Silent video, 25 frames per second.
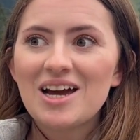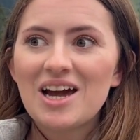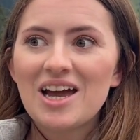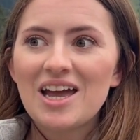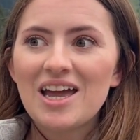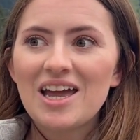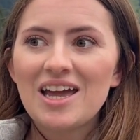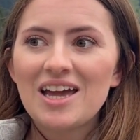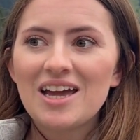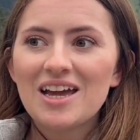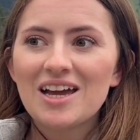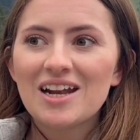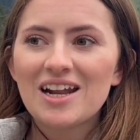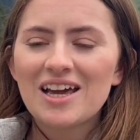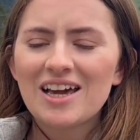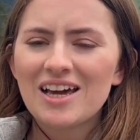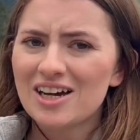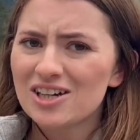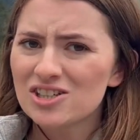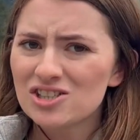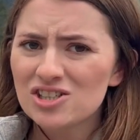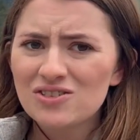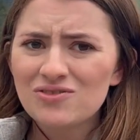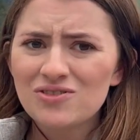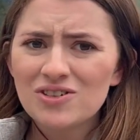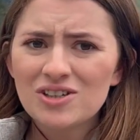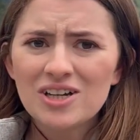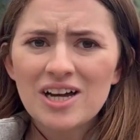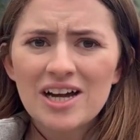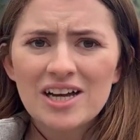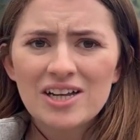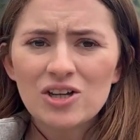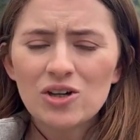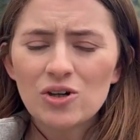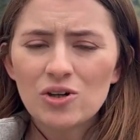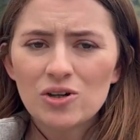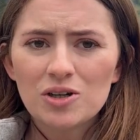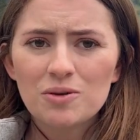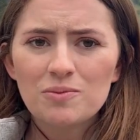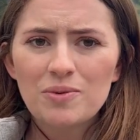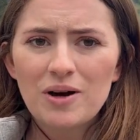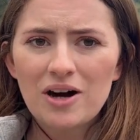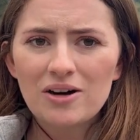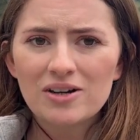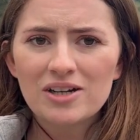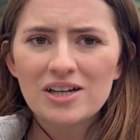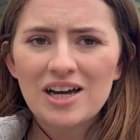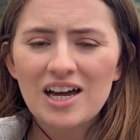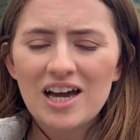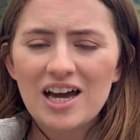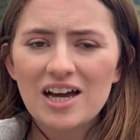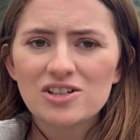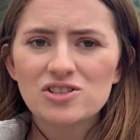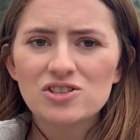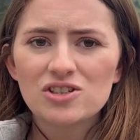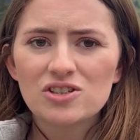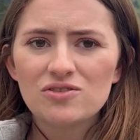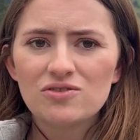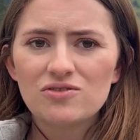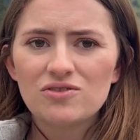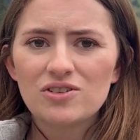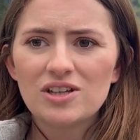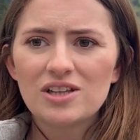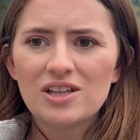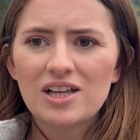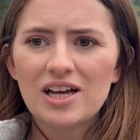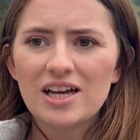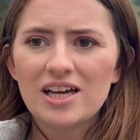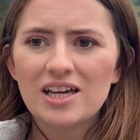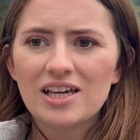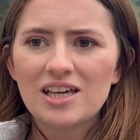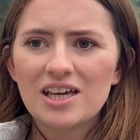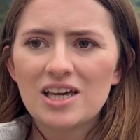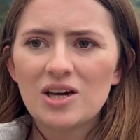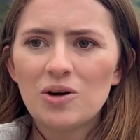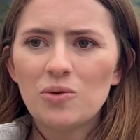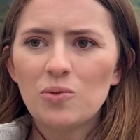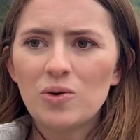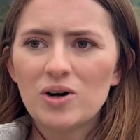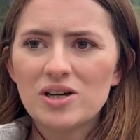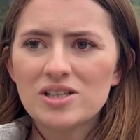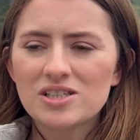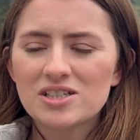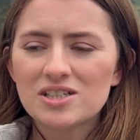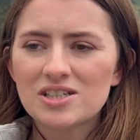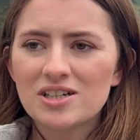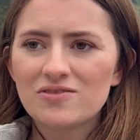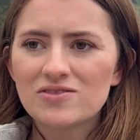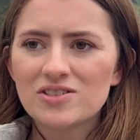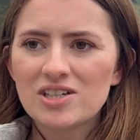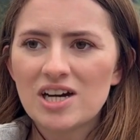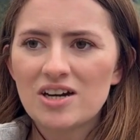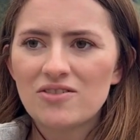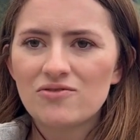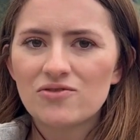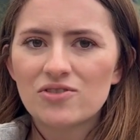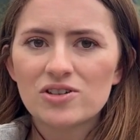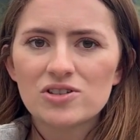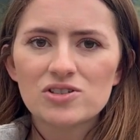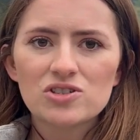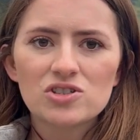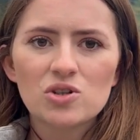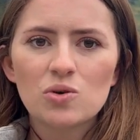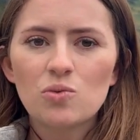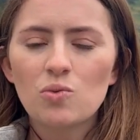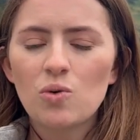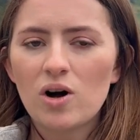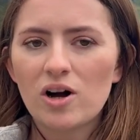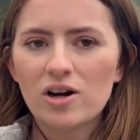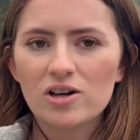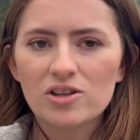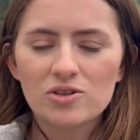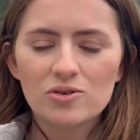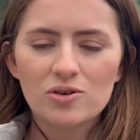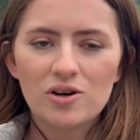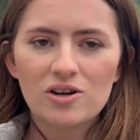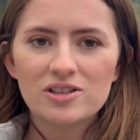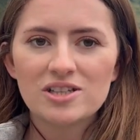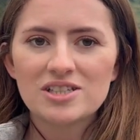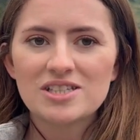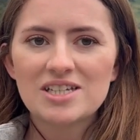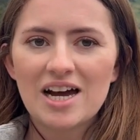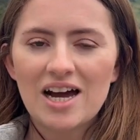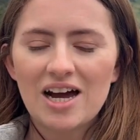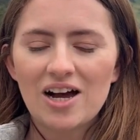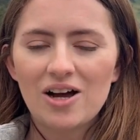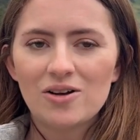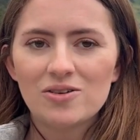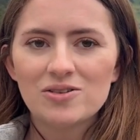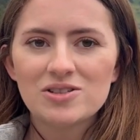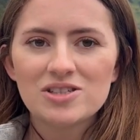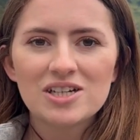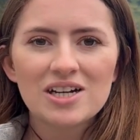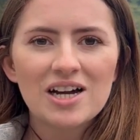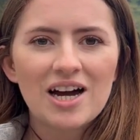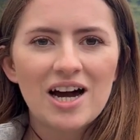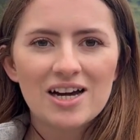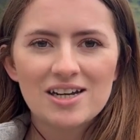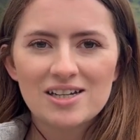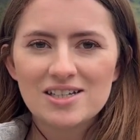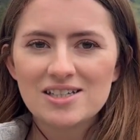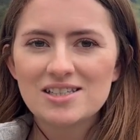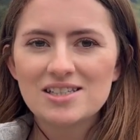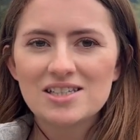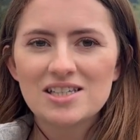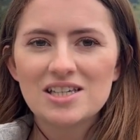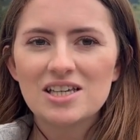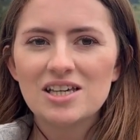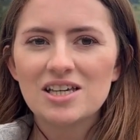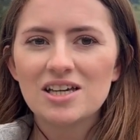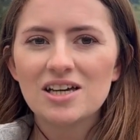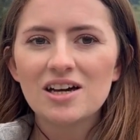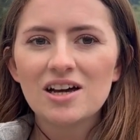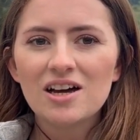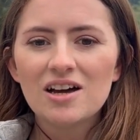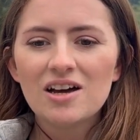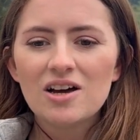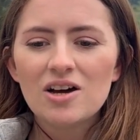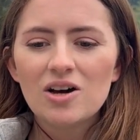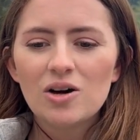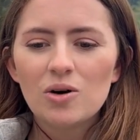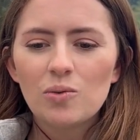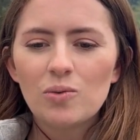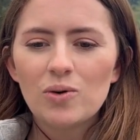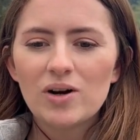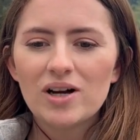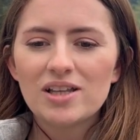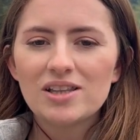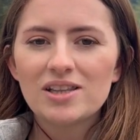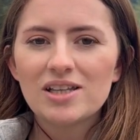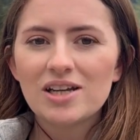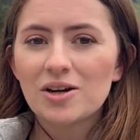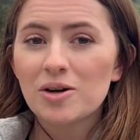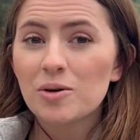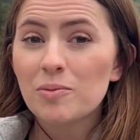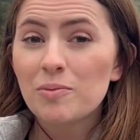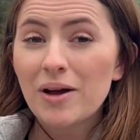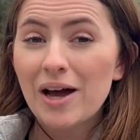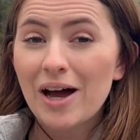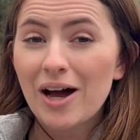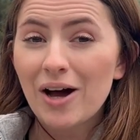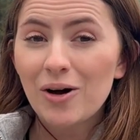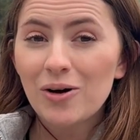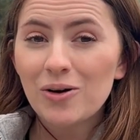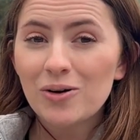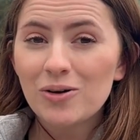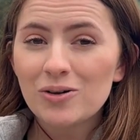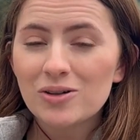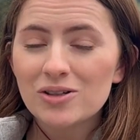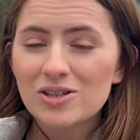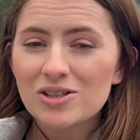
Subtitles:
And I actually feel kind of good about it. I actually feel like it was enough time for us to walk through all the towns and kind of see what they're about.